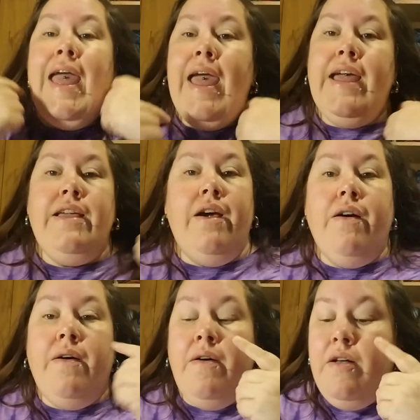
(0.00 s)
Hey,
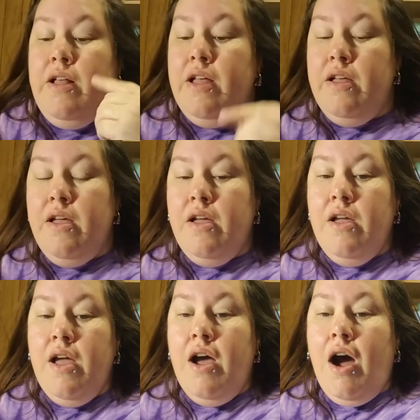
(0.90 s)
y'all.
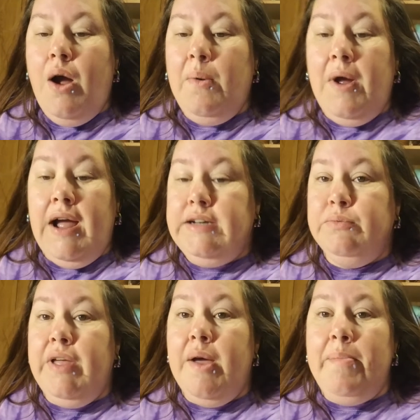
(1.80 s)
All right,
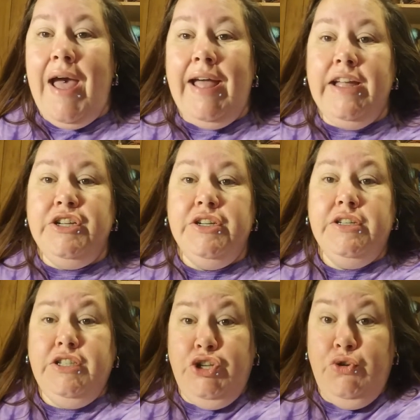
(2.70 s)
we got
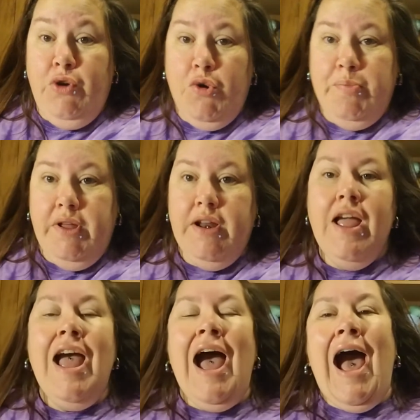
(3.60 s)
packages to open.
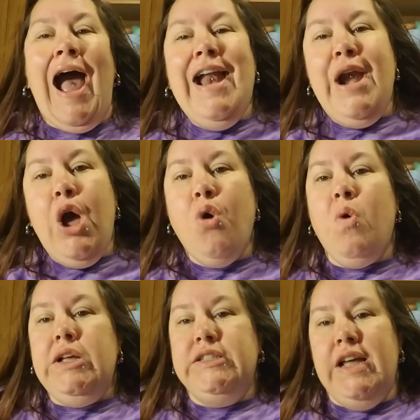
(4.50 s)
I know
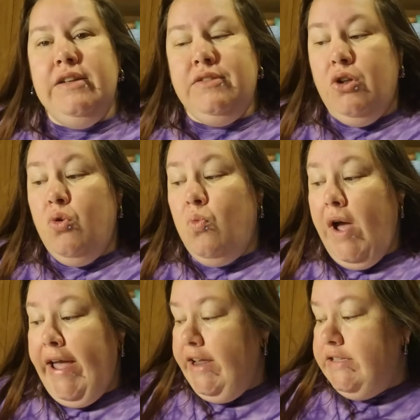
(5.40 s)
I said I was going to
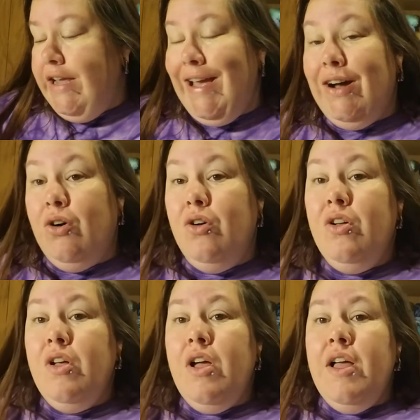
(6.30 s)
wait till
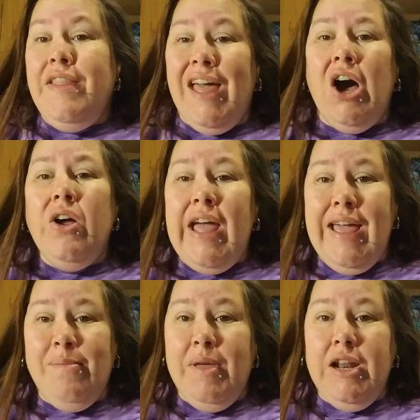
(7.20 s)
they all
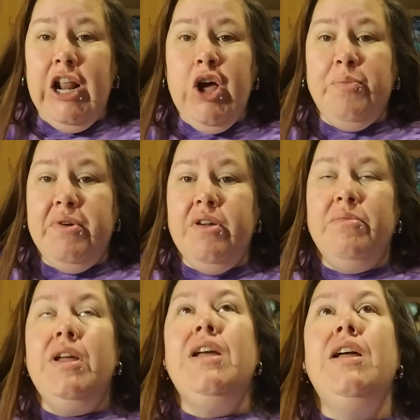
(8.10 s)
came in and opened them.